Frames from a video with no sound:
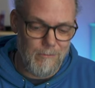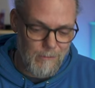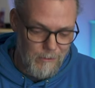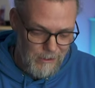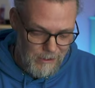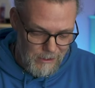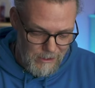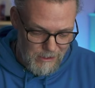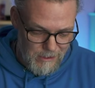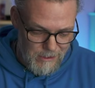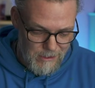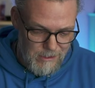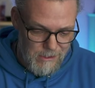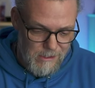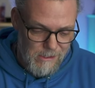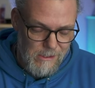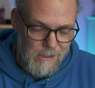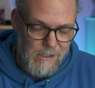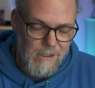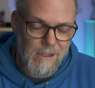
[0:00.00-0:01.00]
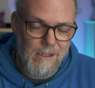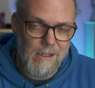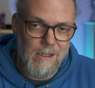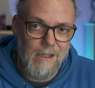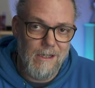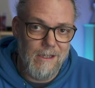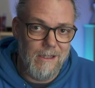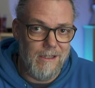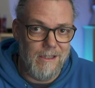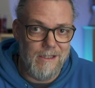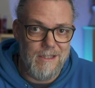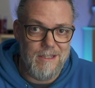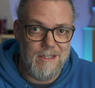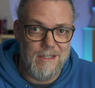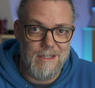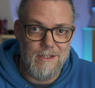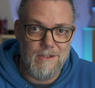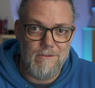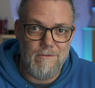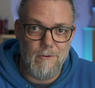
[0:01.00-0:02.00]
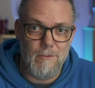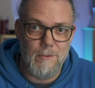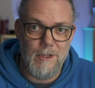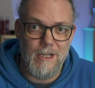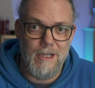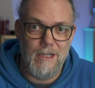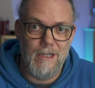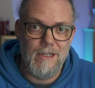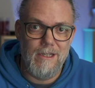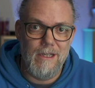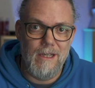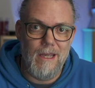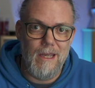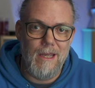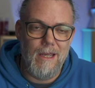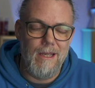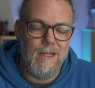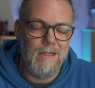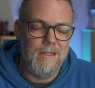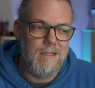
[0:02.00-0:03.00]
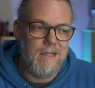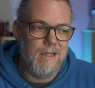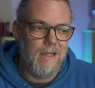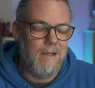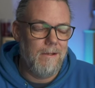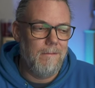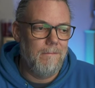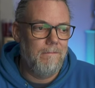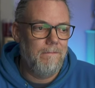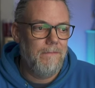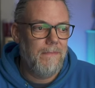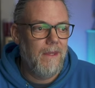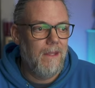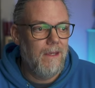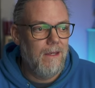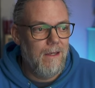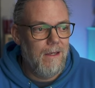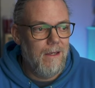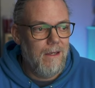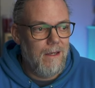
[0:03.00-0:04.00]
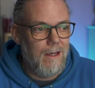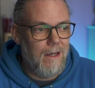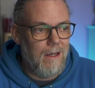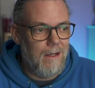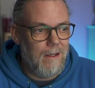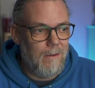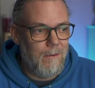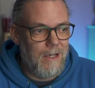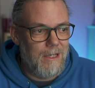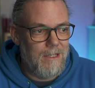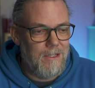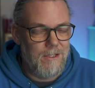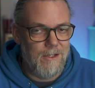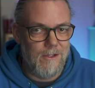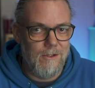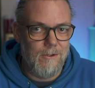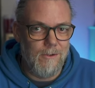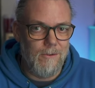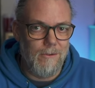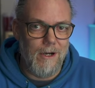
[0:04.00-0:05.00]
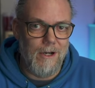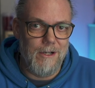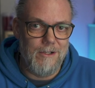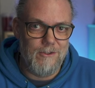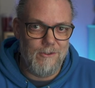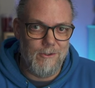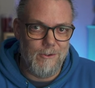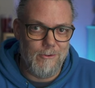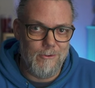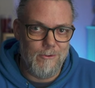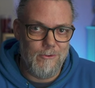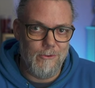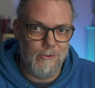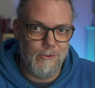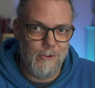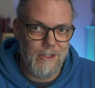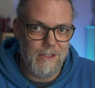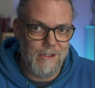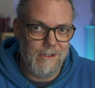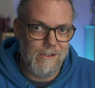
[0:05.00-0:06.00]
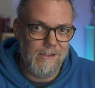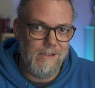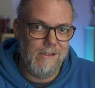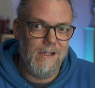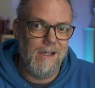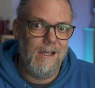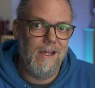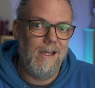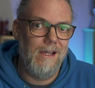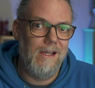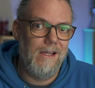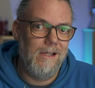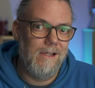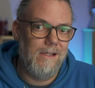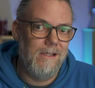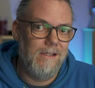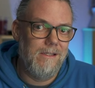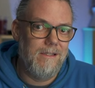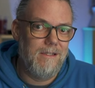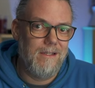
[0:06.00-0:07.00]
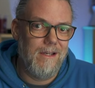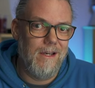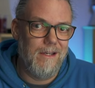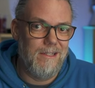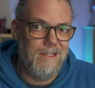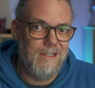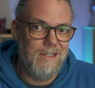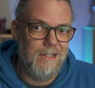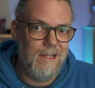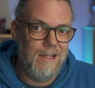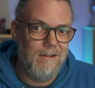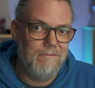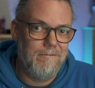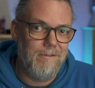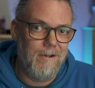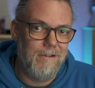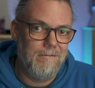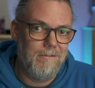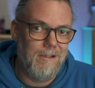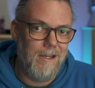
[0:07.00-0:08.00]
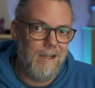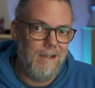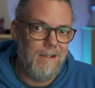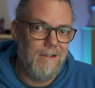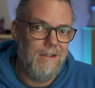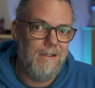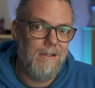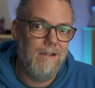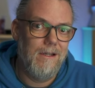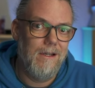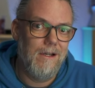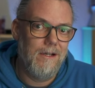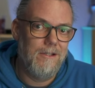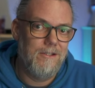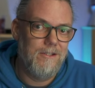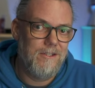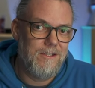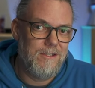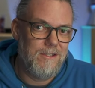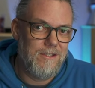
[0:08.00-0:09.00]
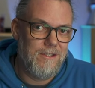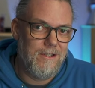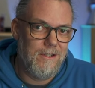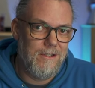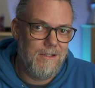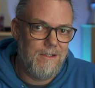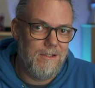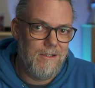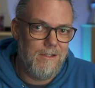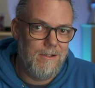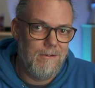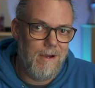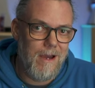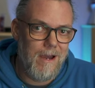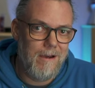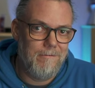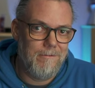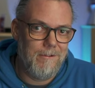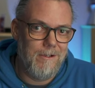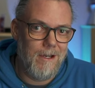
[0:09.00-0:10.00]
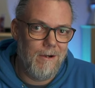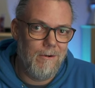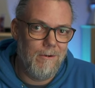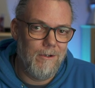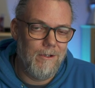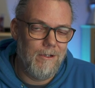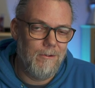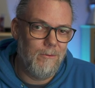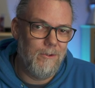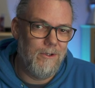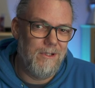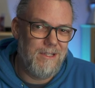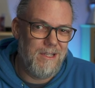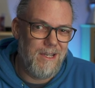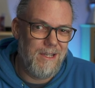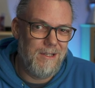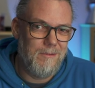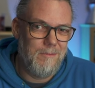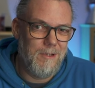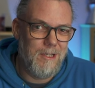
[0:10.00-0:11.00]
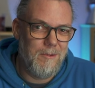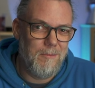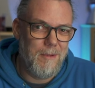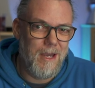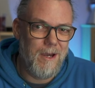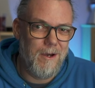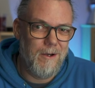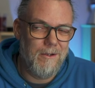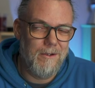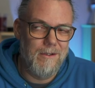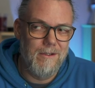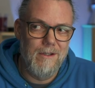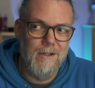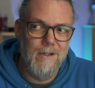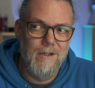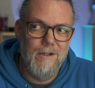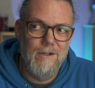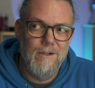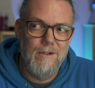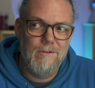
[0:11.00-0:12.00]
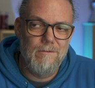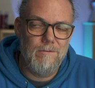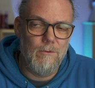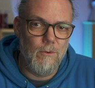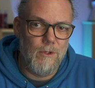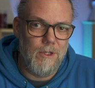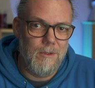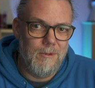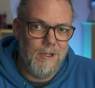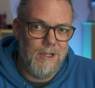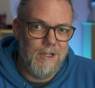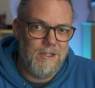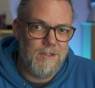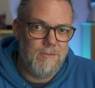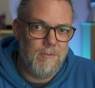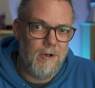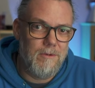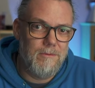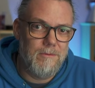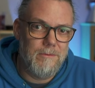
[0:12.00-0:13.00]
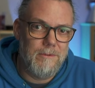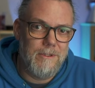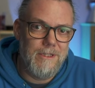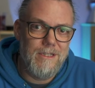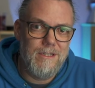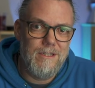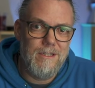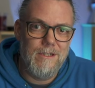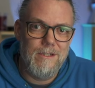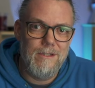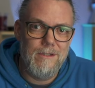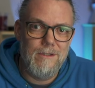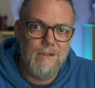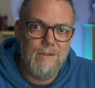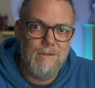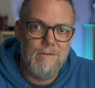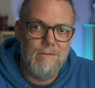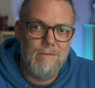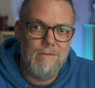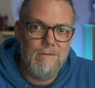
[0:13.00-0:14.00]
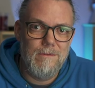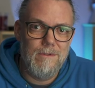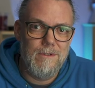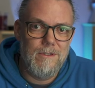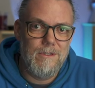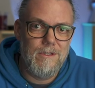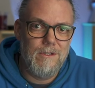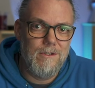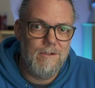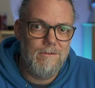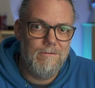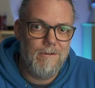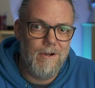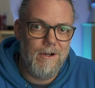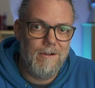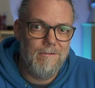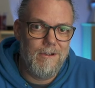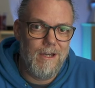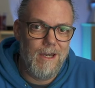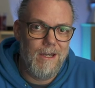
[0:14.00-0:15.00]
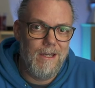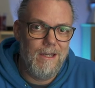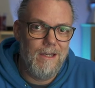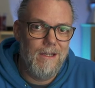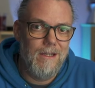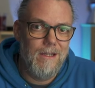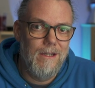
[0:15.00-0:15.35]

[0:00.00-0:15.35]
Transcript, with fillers: really is. At least it is for me. And um, anyway, so I struggled through it, and I didn't get 5K. I just decided to do half an hour. It would have taken me about 40 minutes probably to do to do 5K,